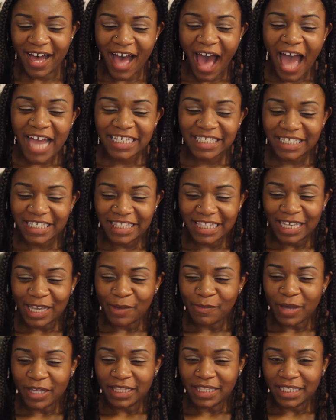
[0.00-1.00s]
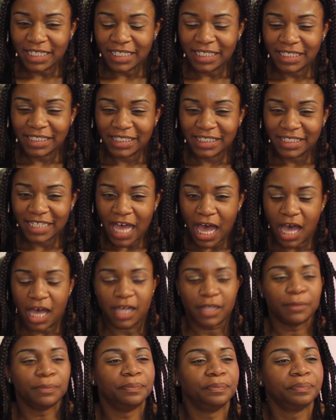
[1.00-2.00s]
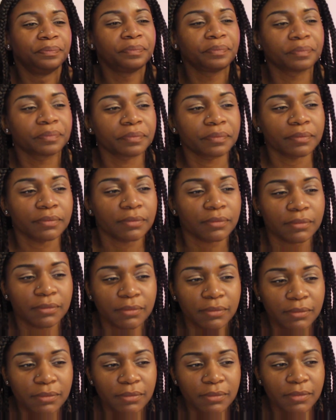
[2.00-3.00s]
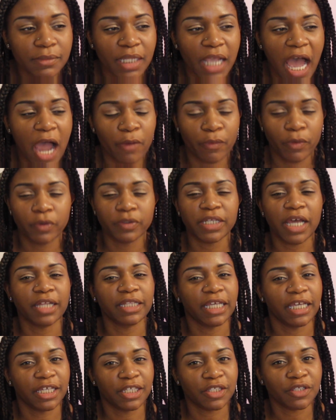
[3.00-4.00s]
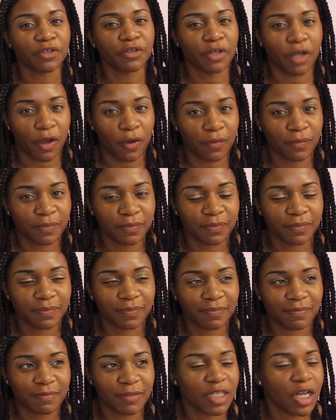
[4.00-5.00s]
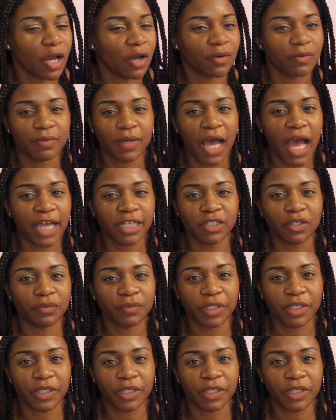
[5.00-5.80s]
I did think about this. I wrote down the answer no. No, I don't